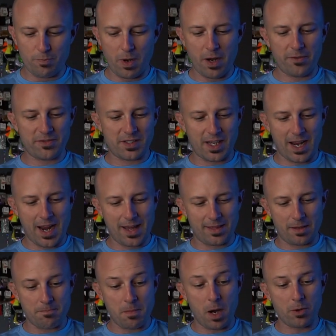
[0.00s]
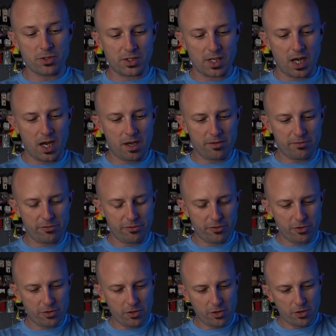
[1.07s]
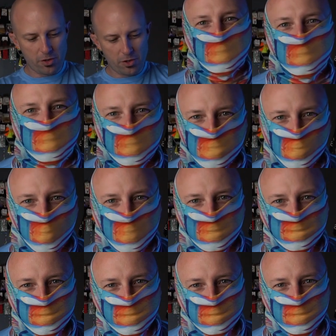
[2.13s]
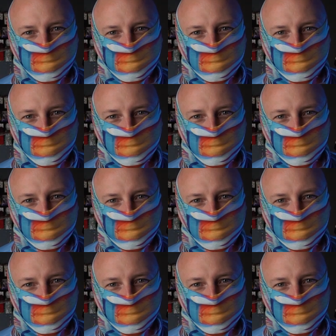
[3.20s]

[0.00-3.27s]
buffs they had the most of. This one